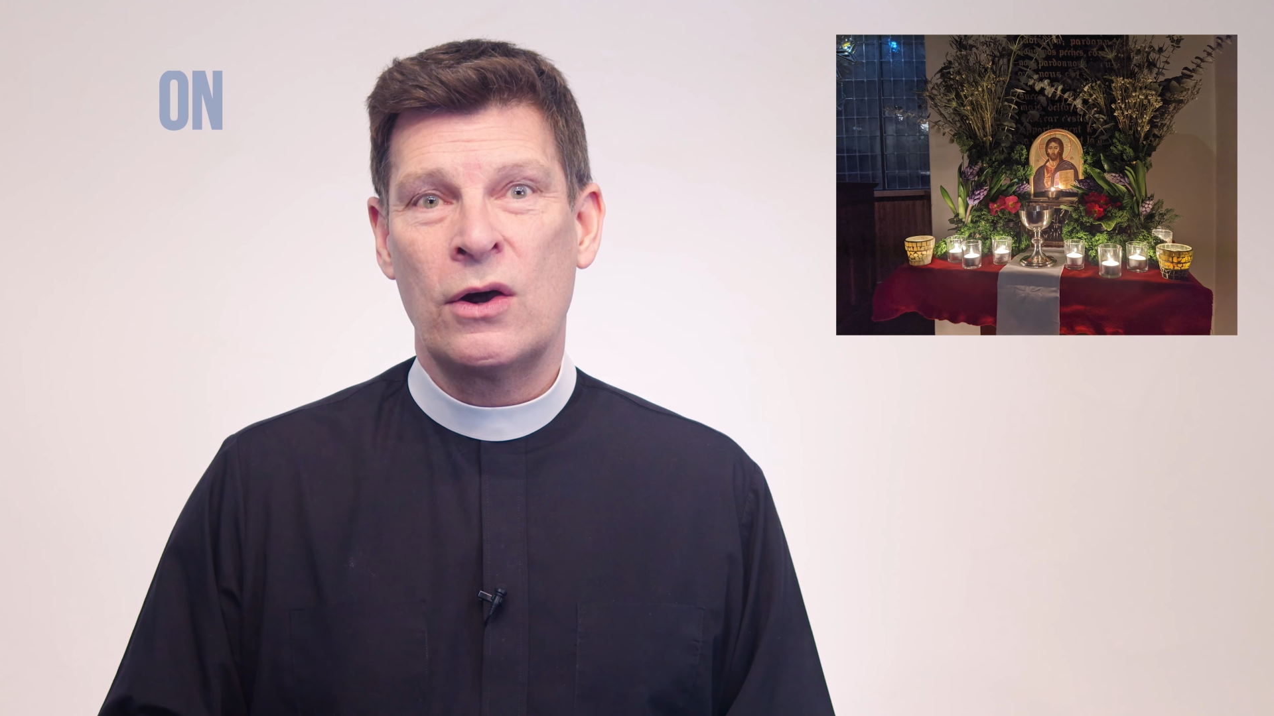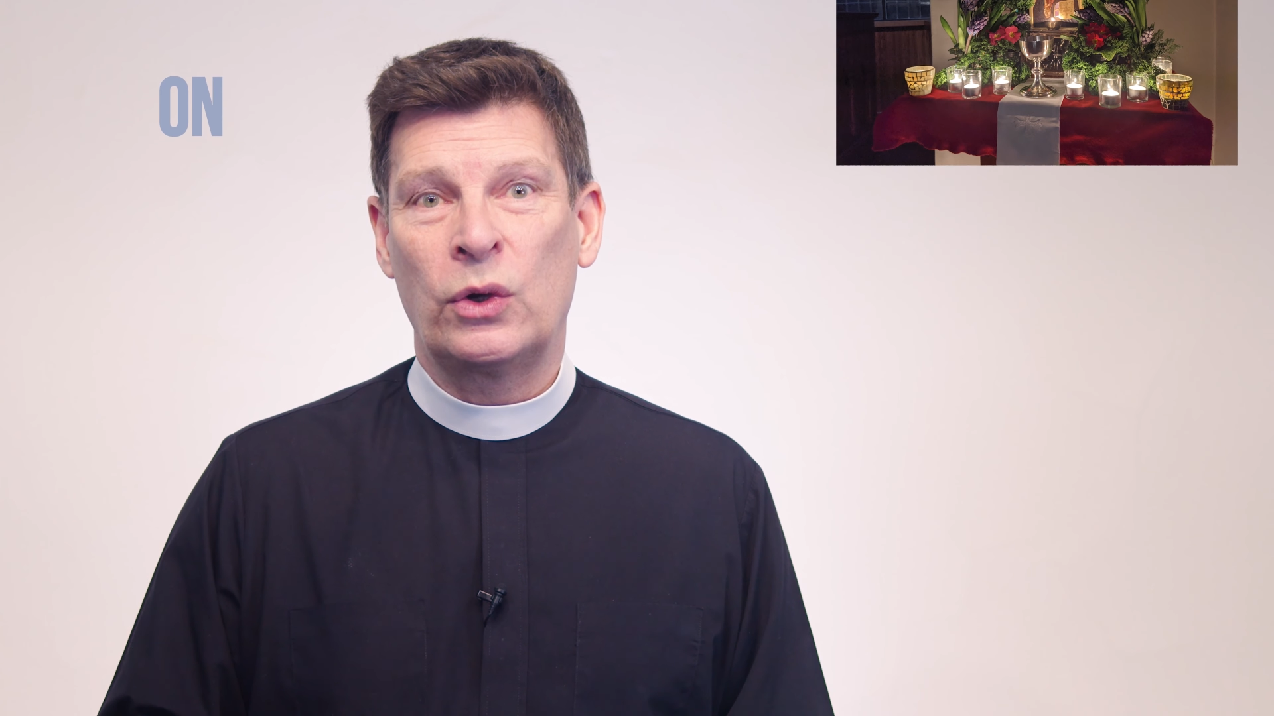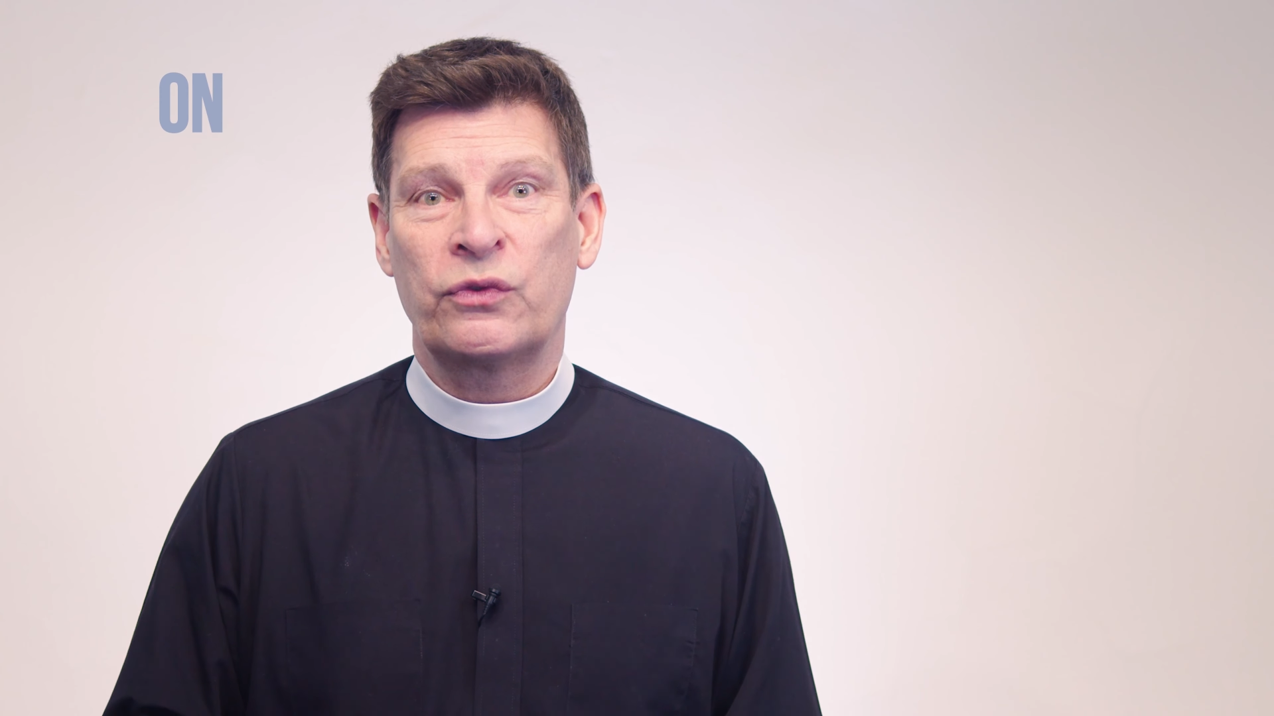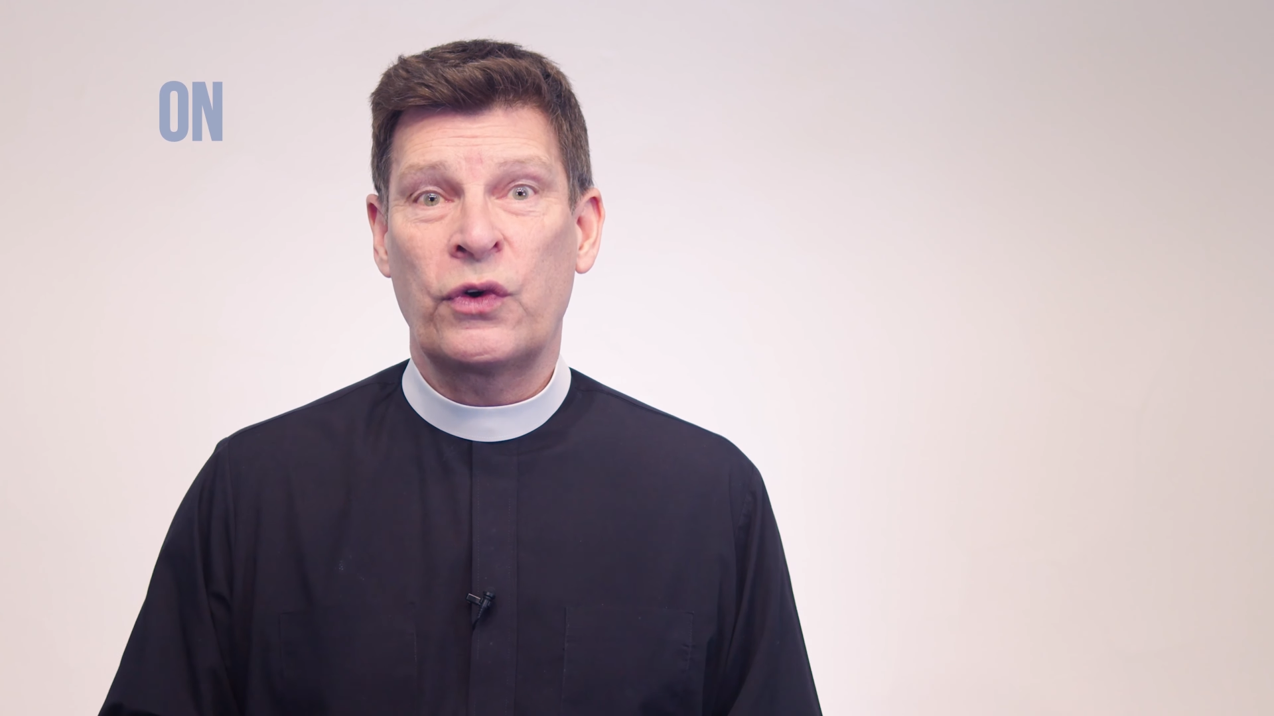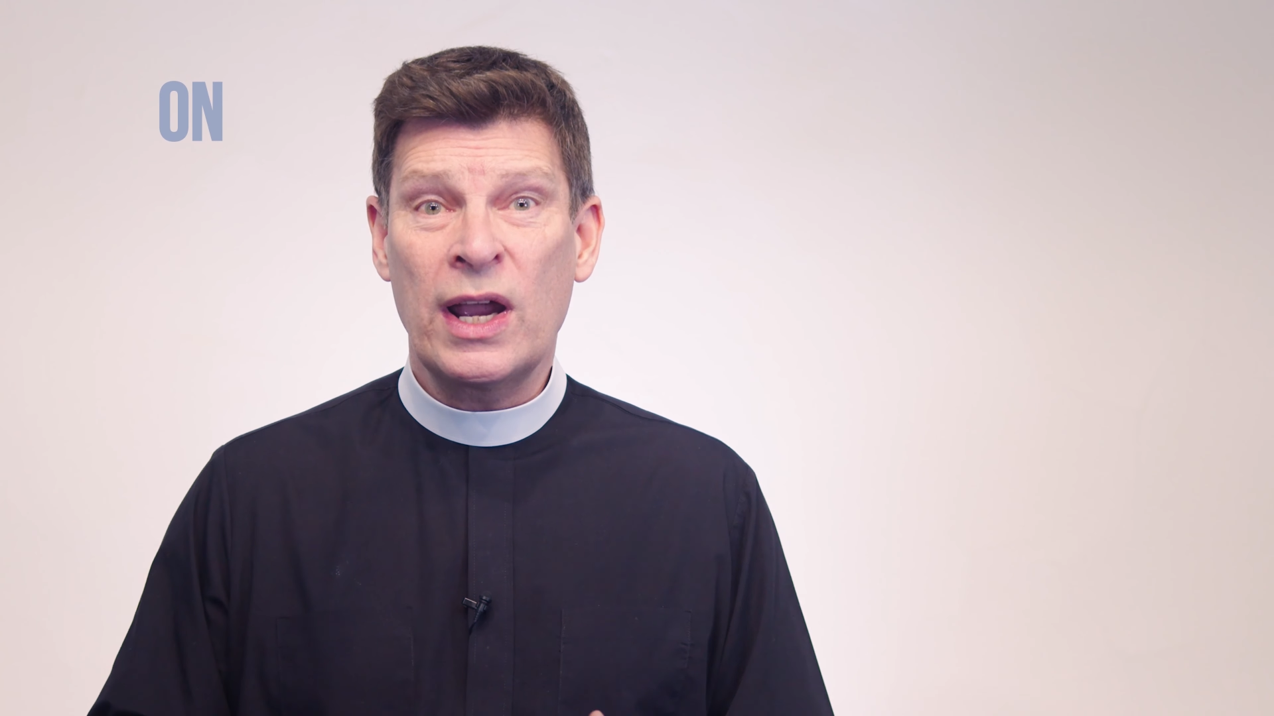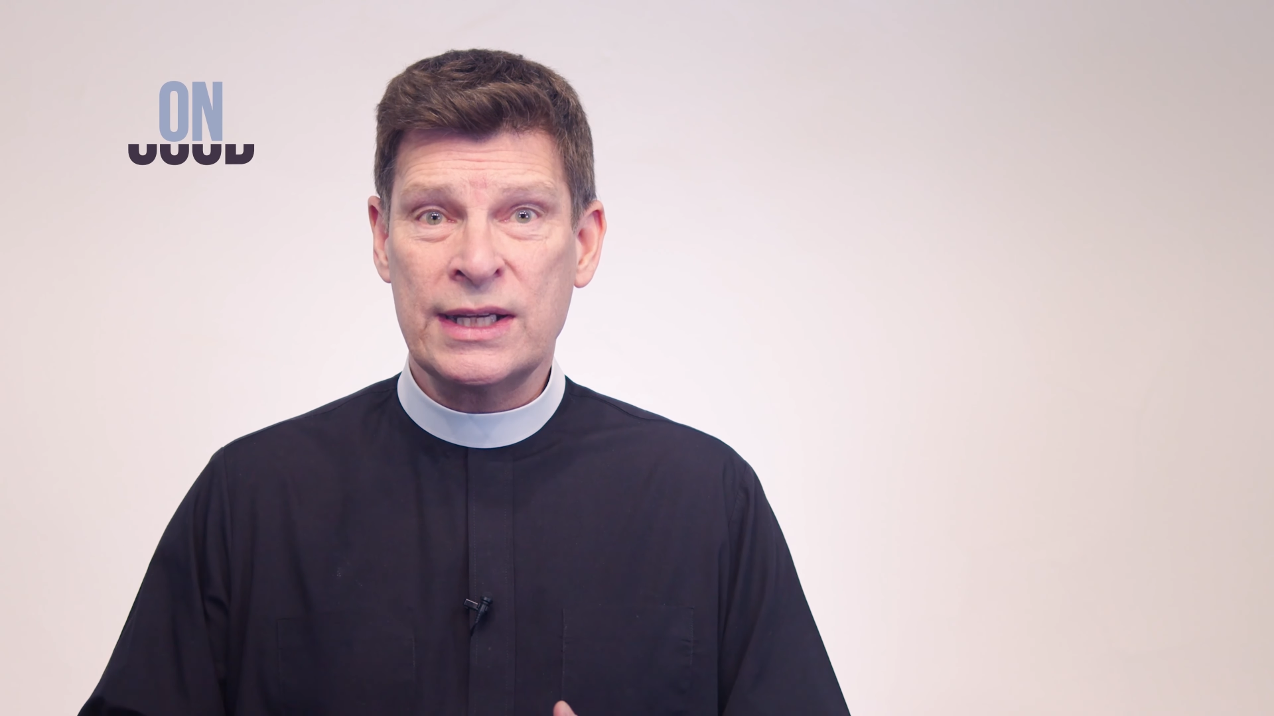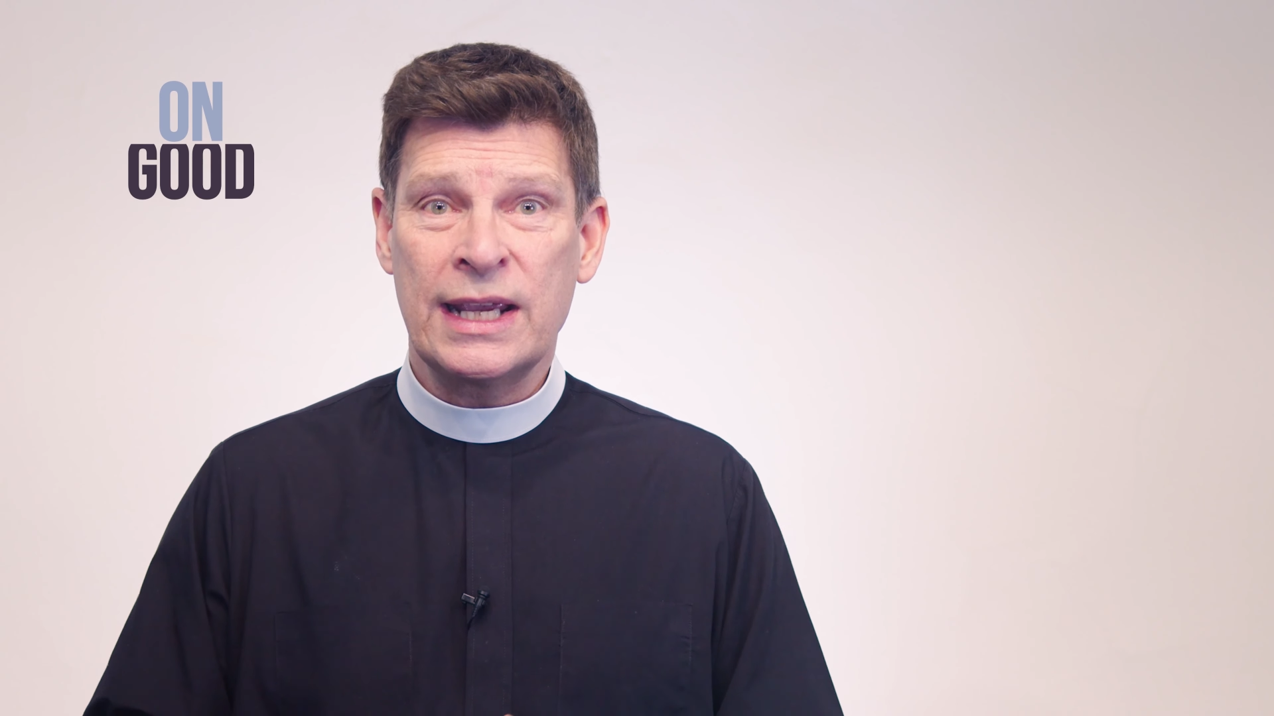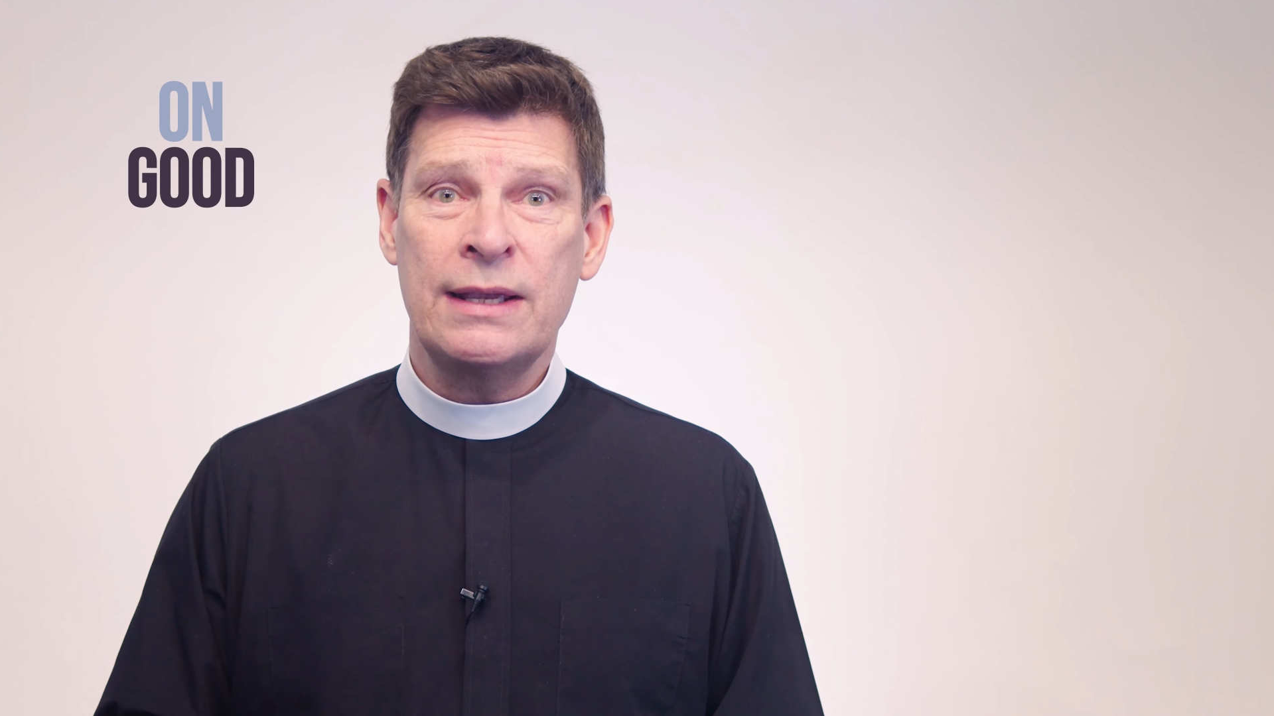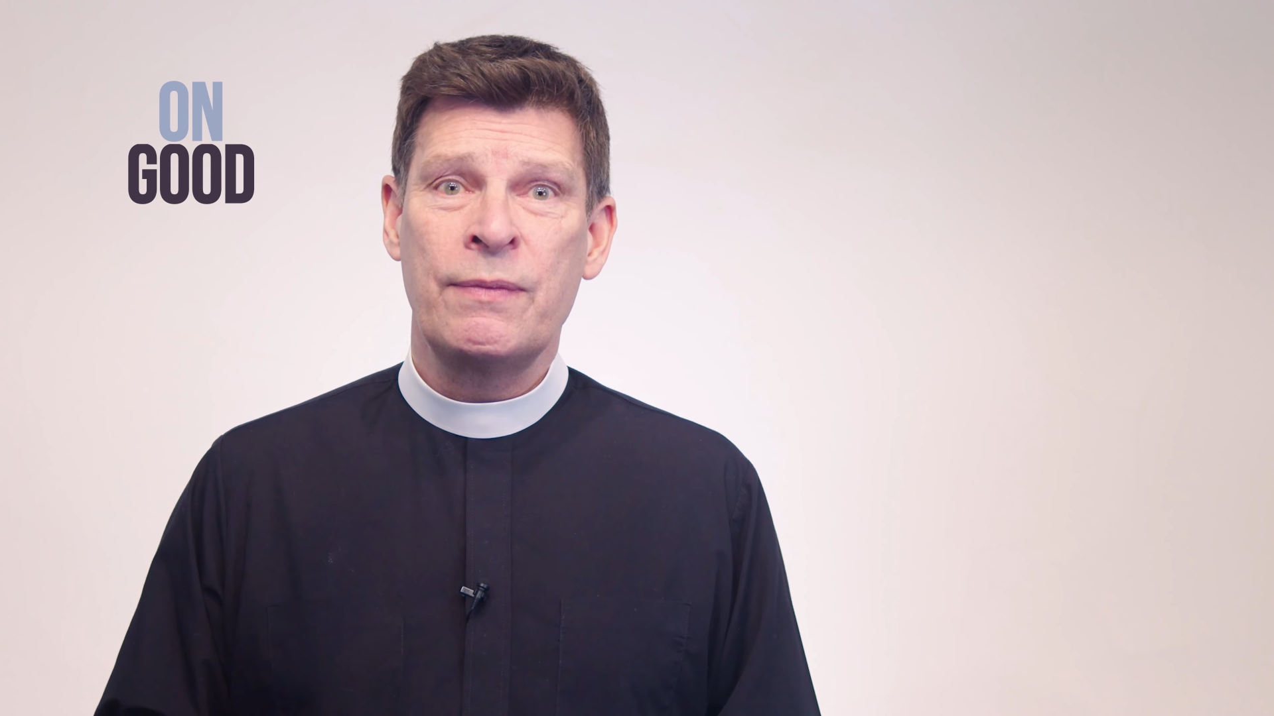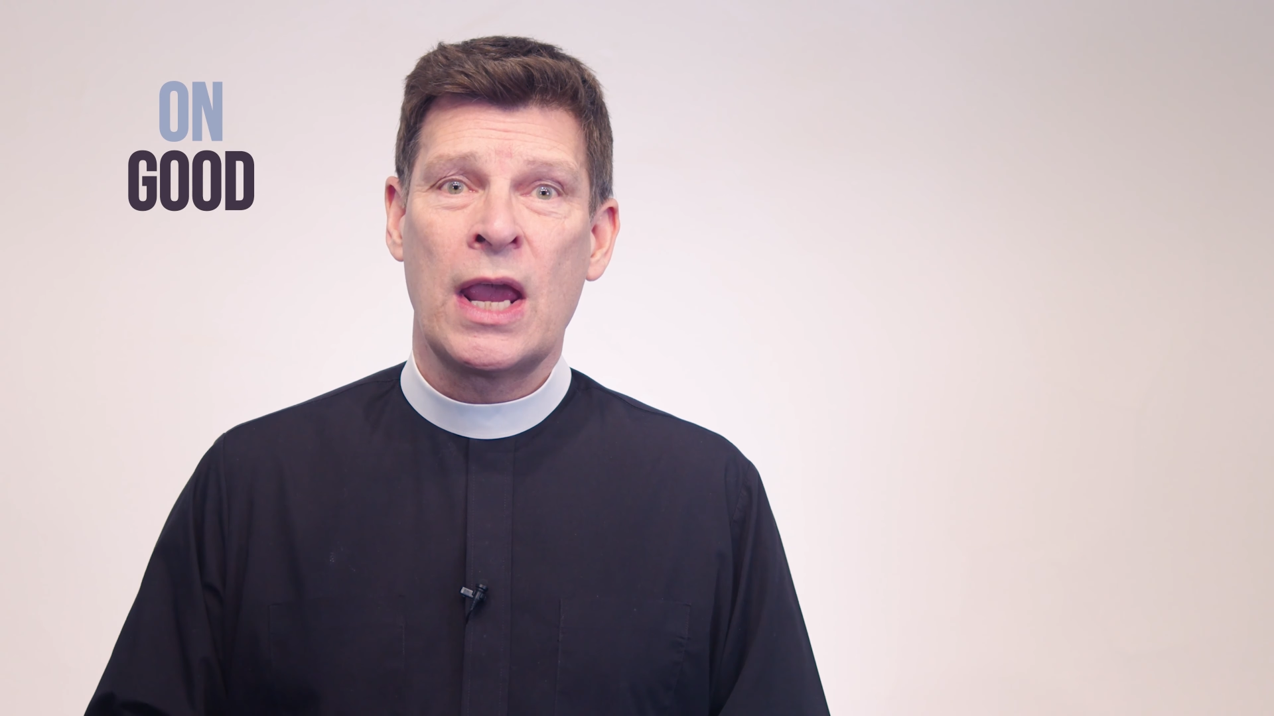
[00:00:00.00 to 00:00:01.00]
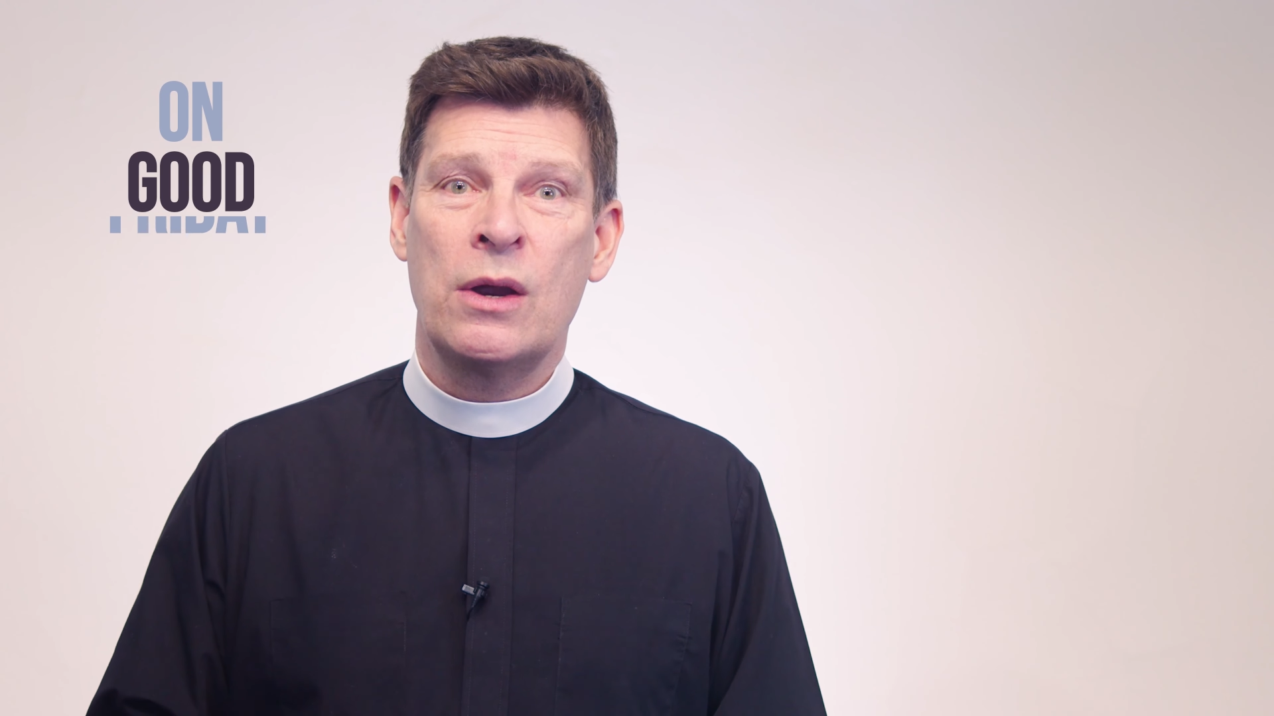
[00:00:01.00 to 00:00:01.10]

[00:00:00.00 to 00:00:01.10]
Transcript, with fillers: On Friday,